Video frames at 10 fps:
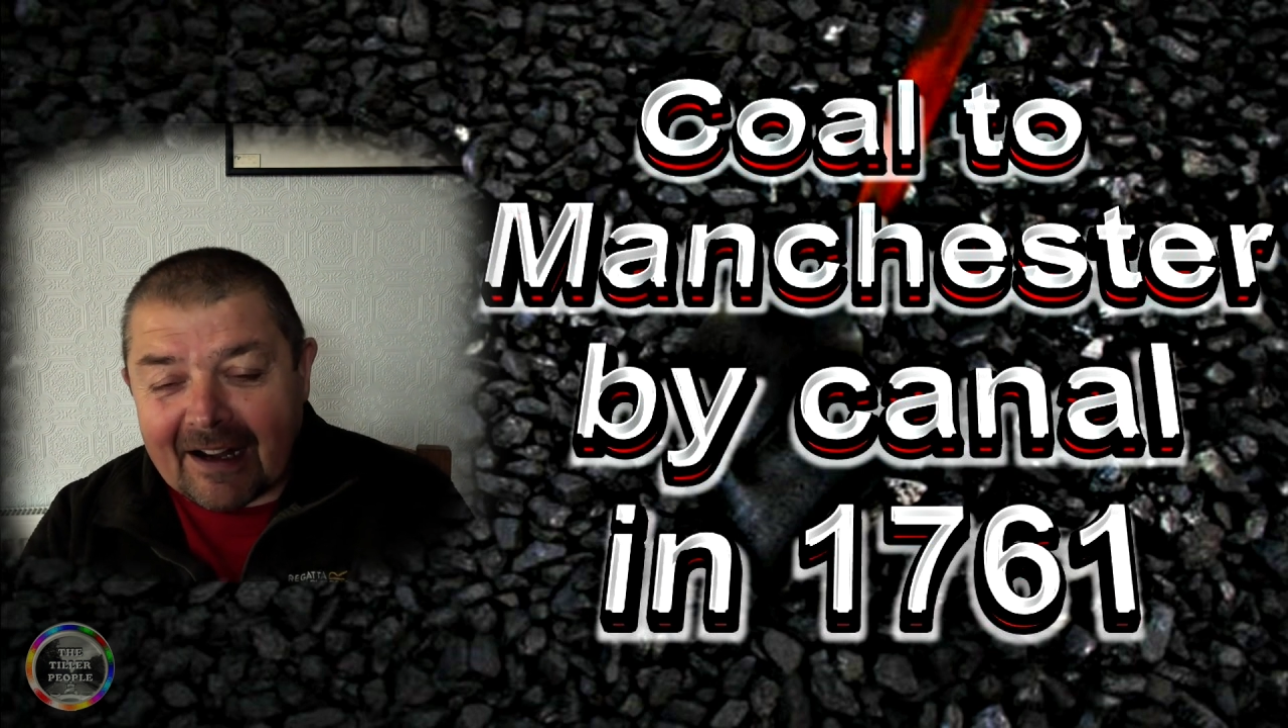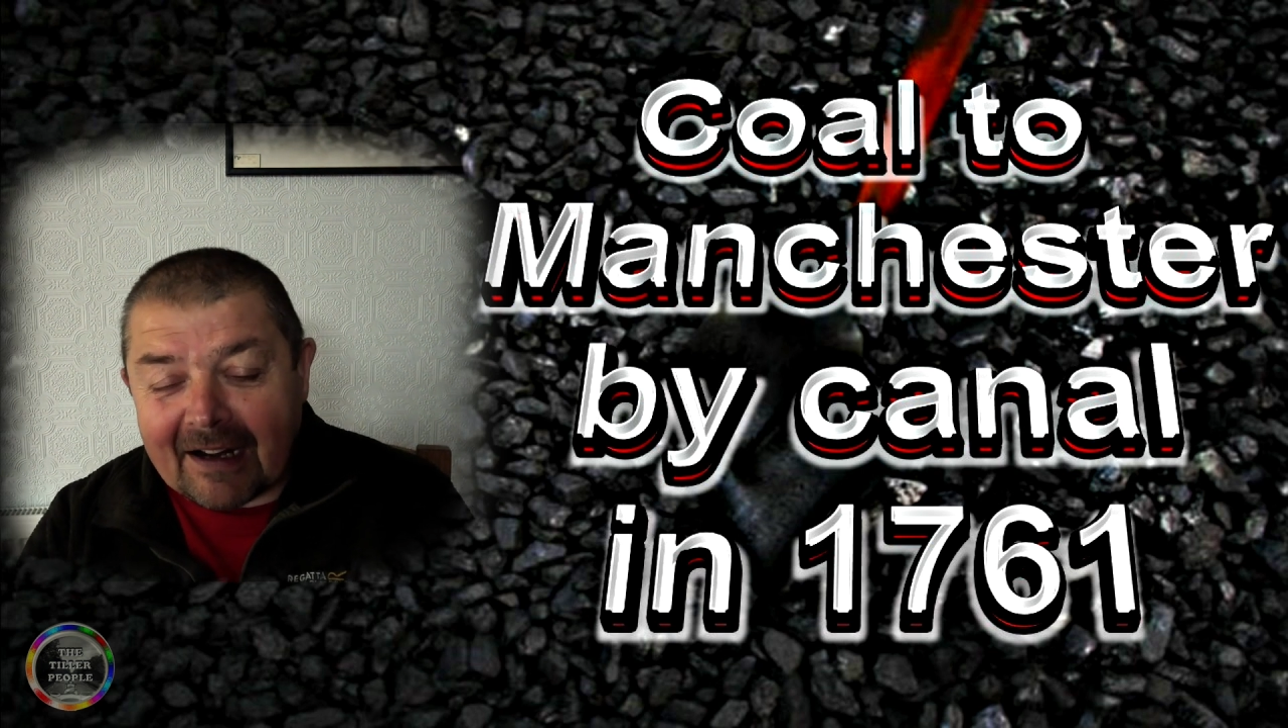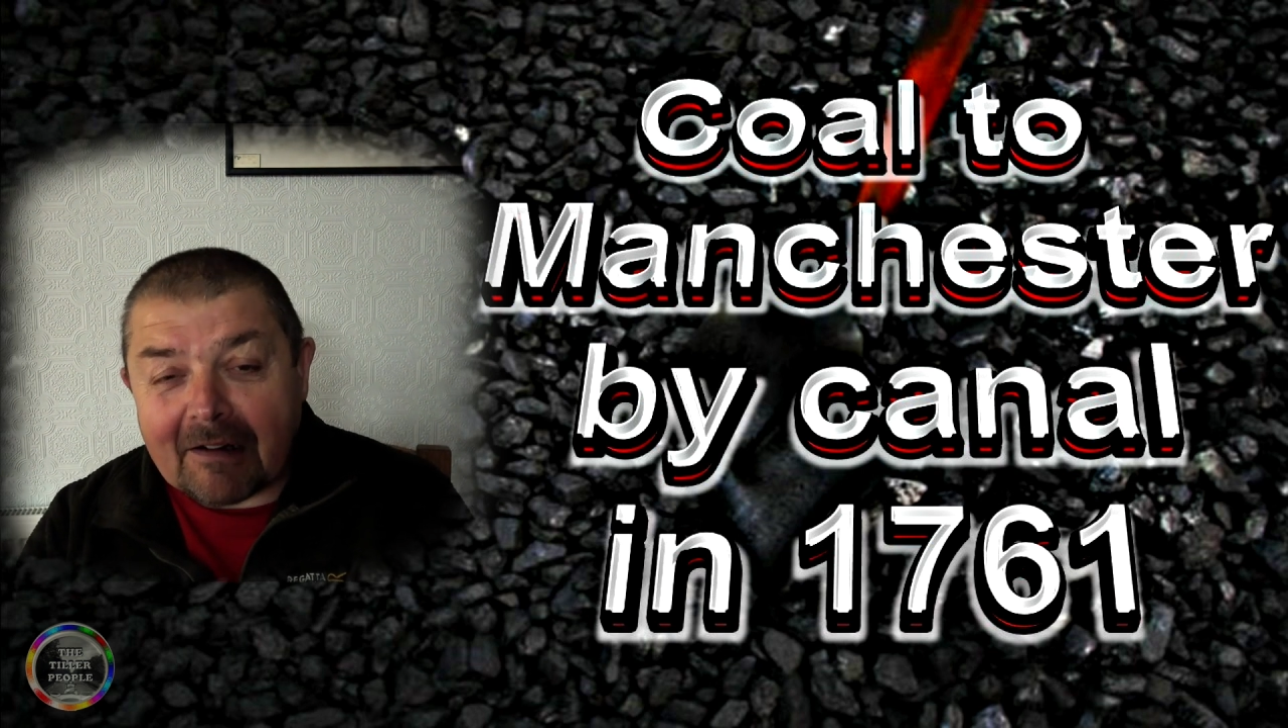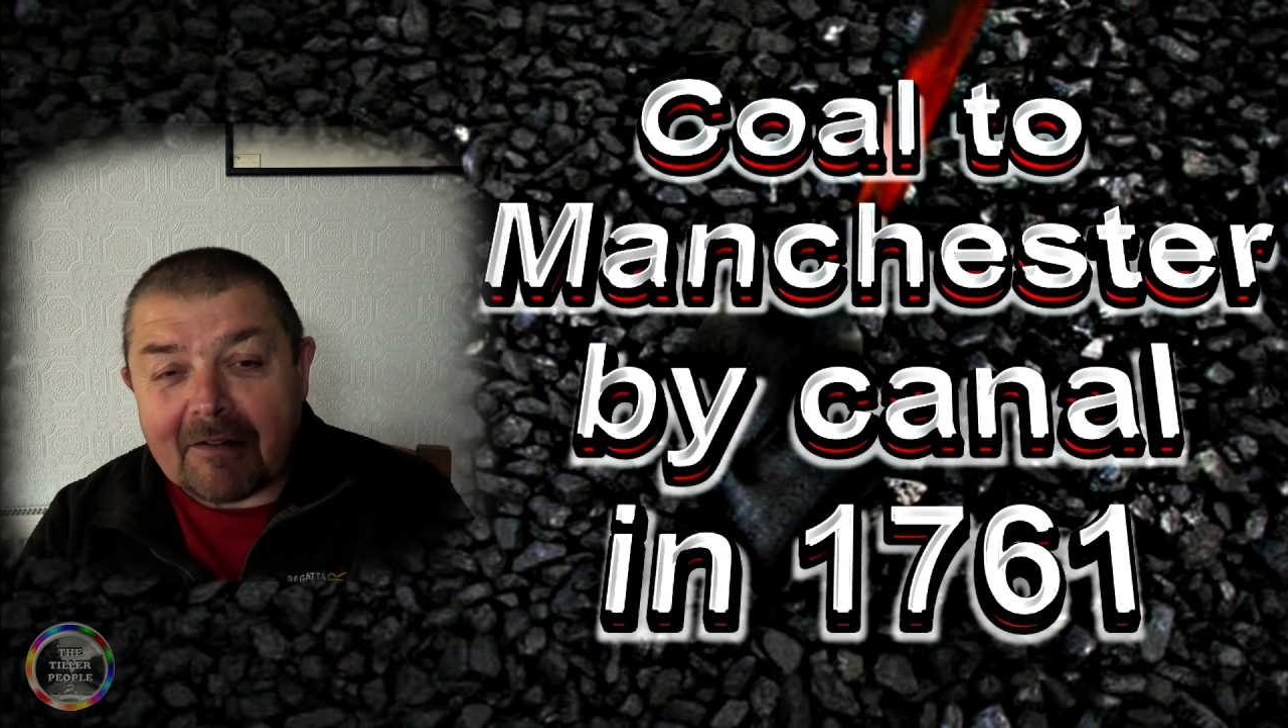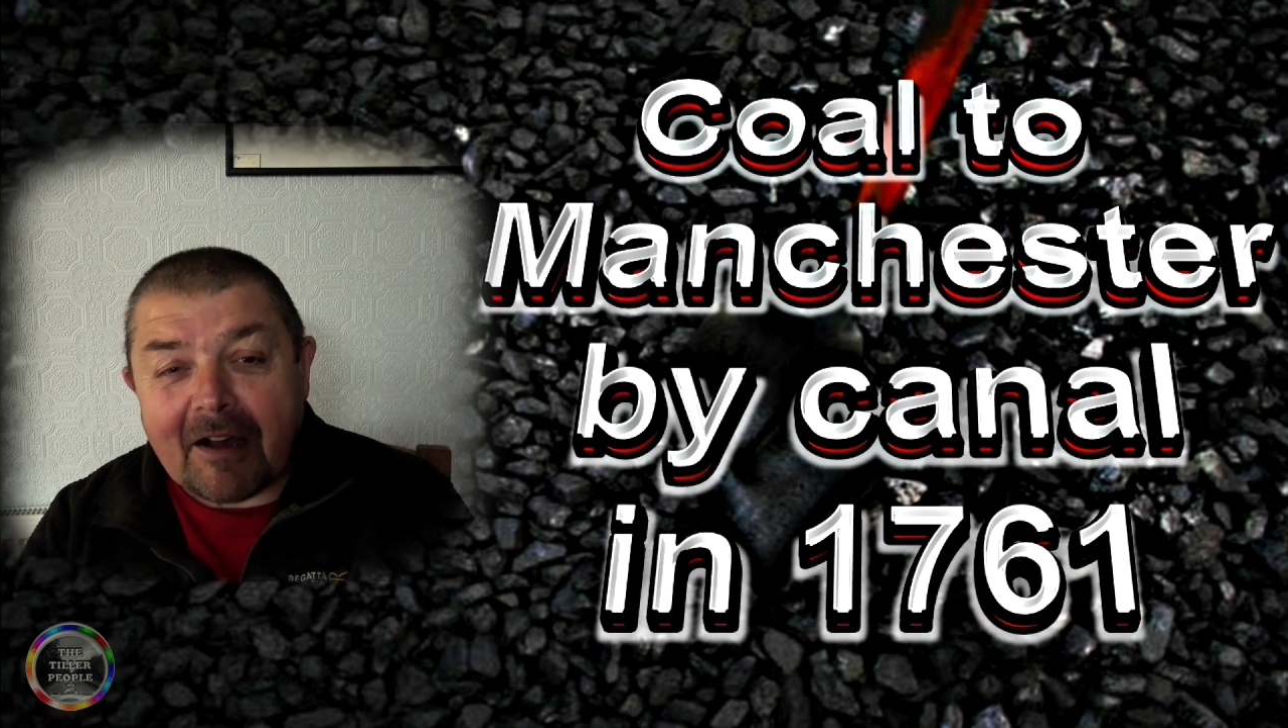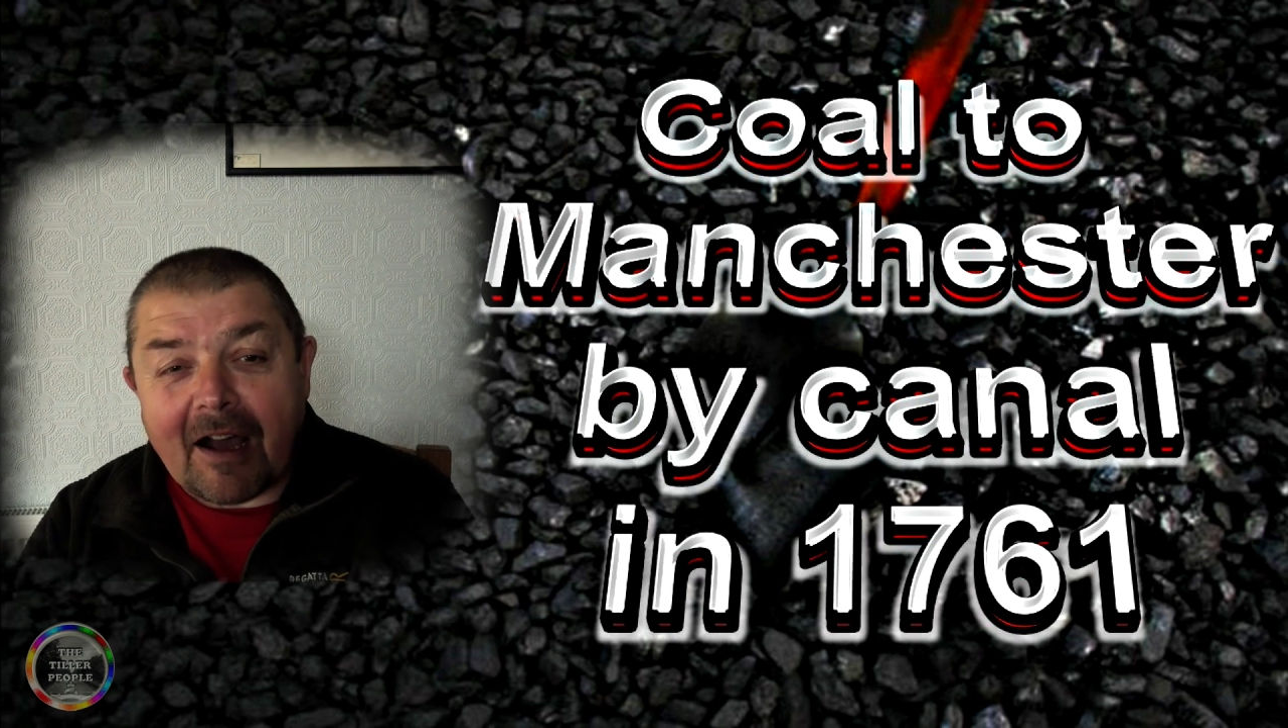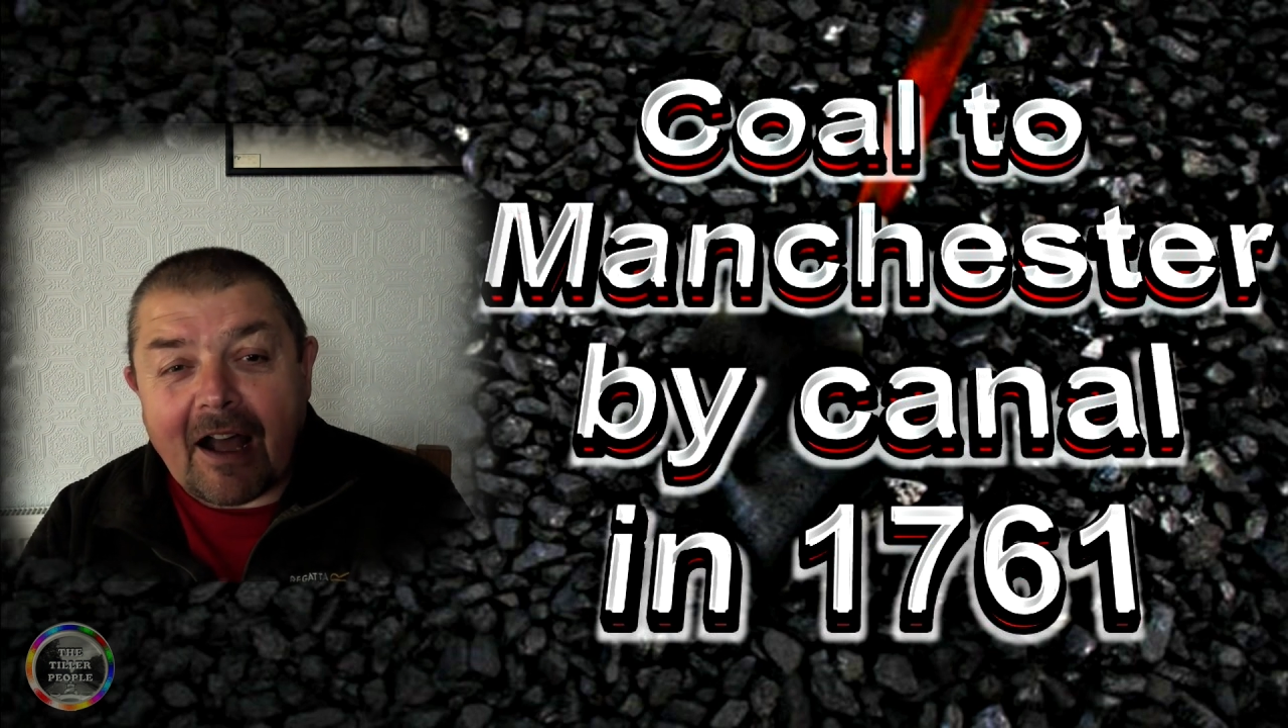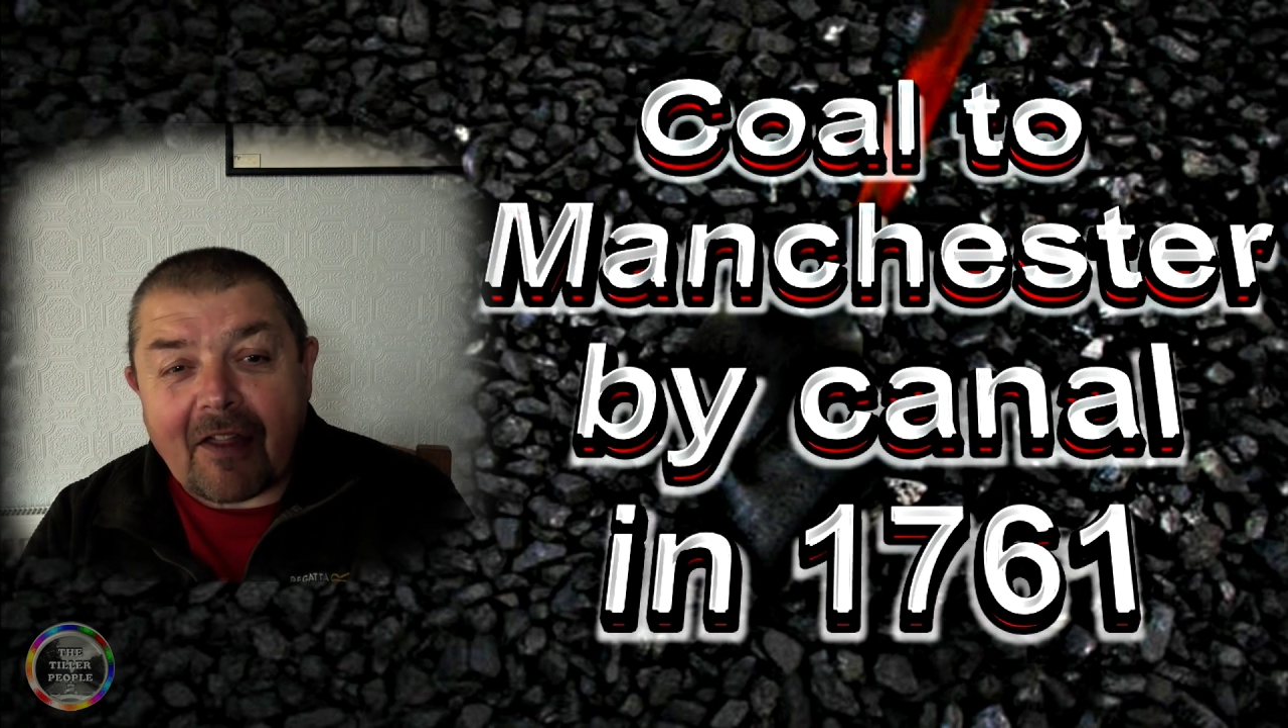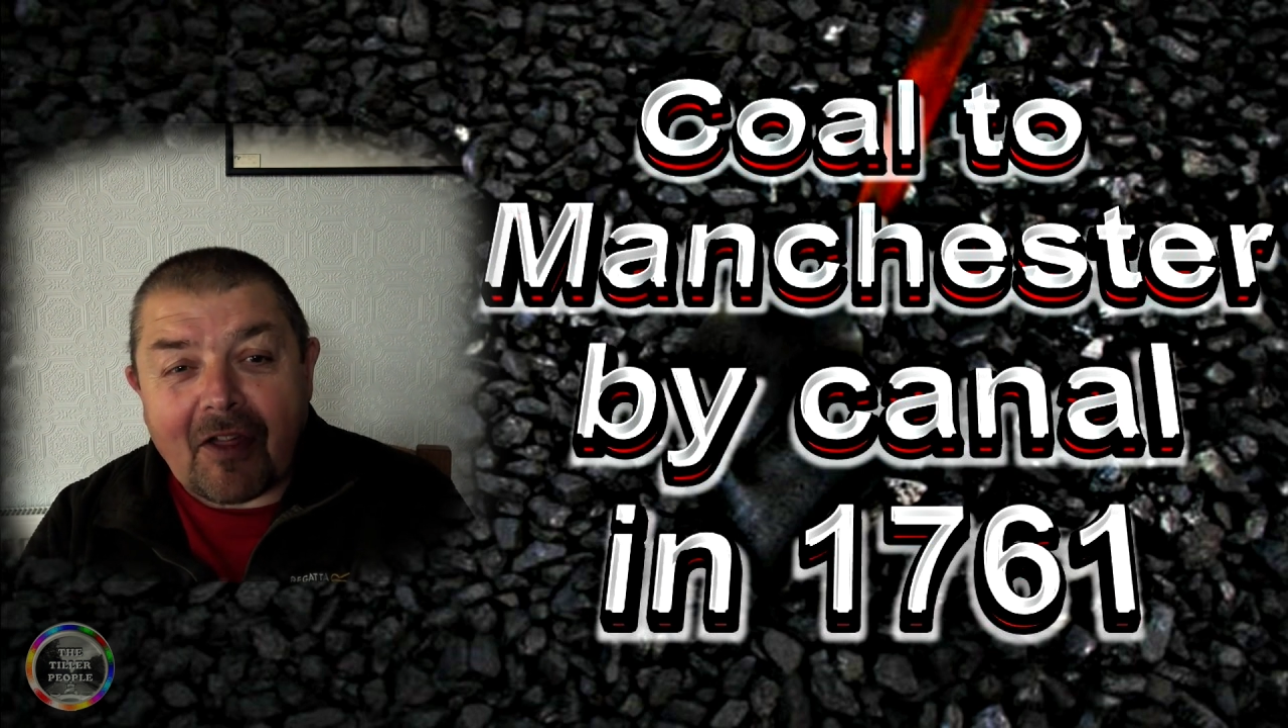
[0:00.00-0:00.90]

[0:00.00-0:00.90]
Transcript: And I